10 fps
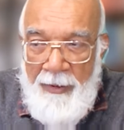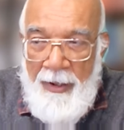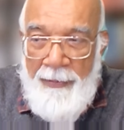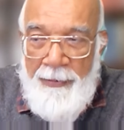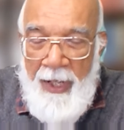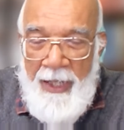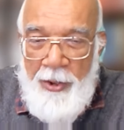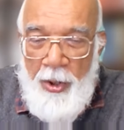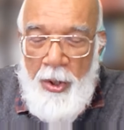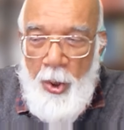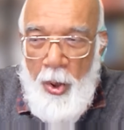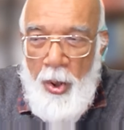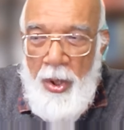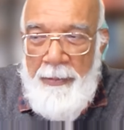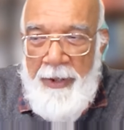Reflect on
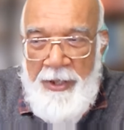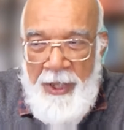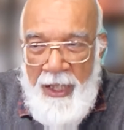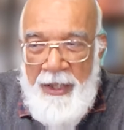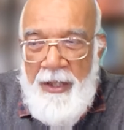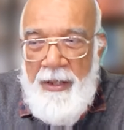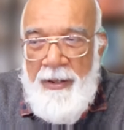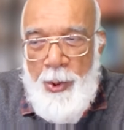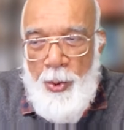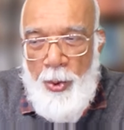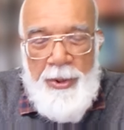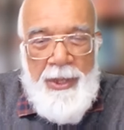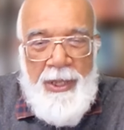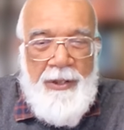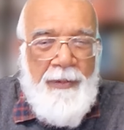non material
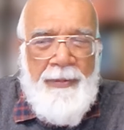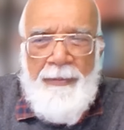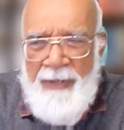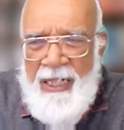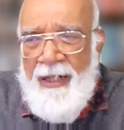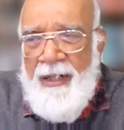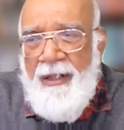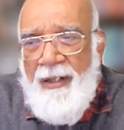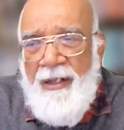sources of meaning.